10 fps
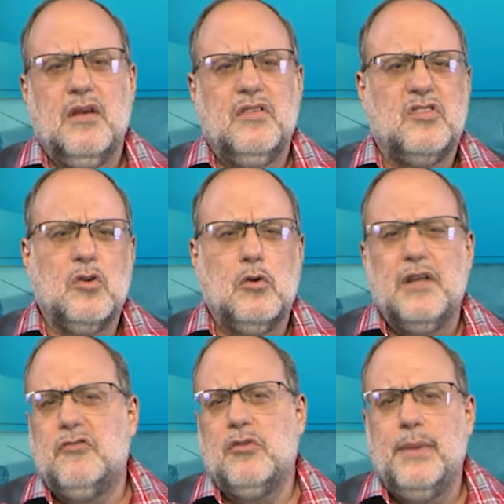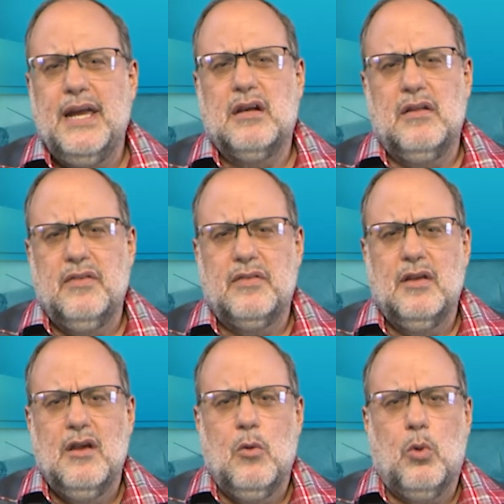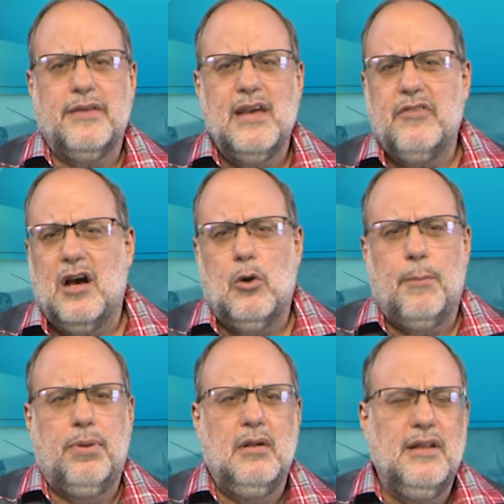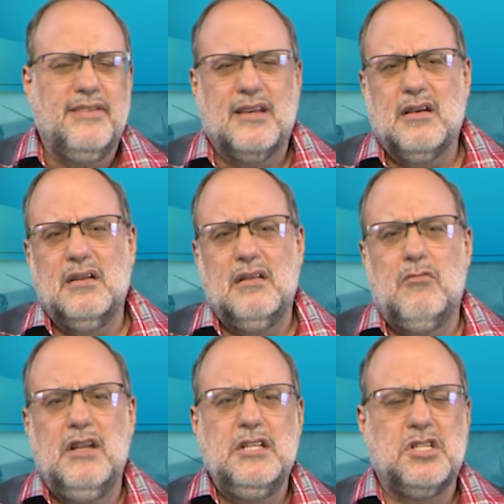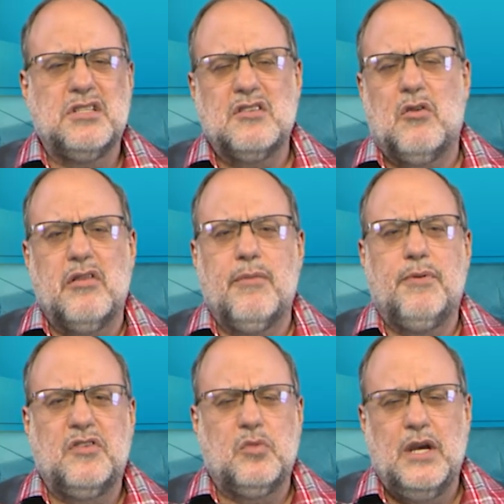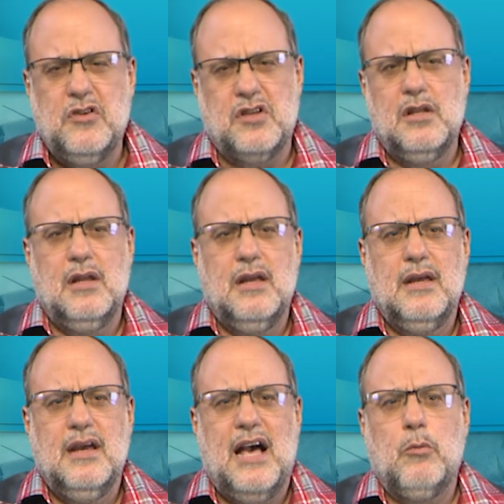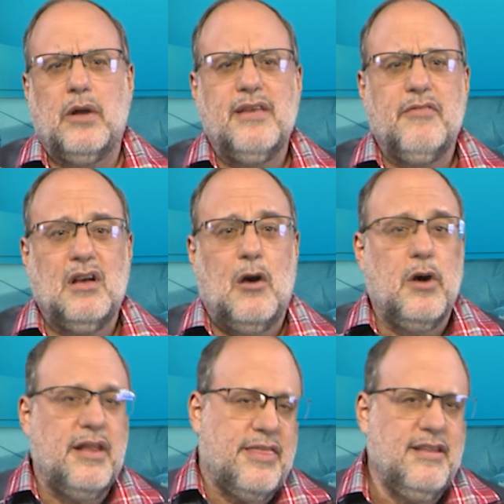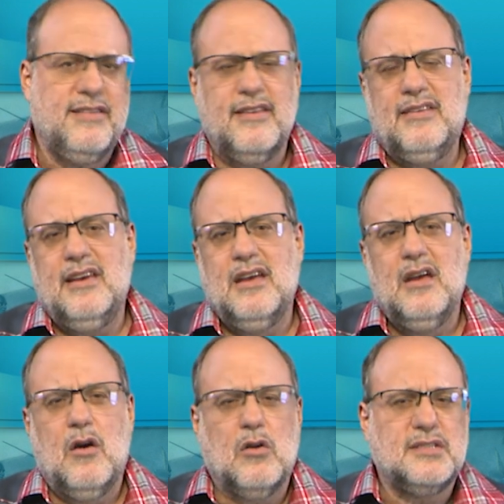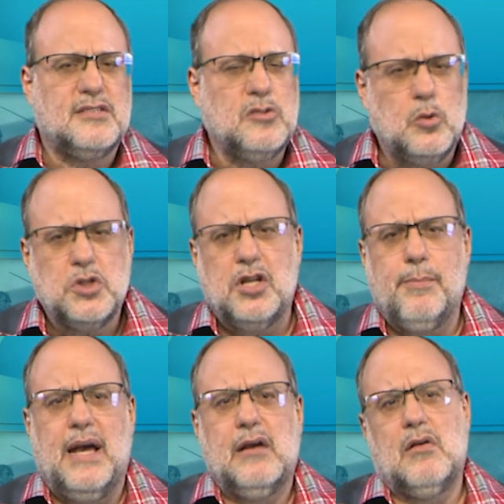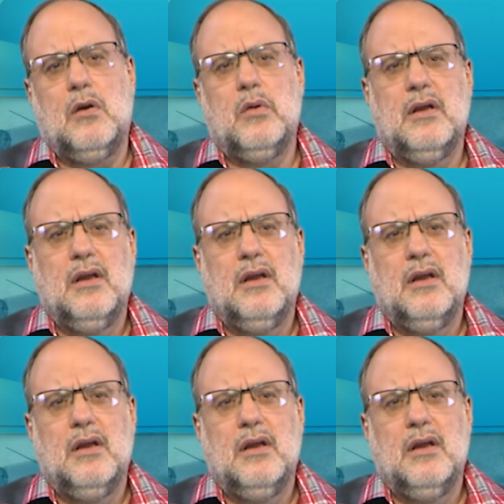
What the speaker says: So, as Jamaicans, whatever our political, religious, or other persuasion, and whatever our ethnicity or social background,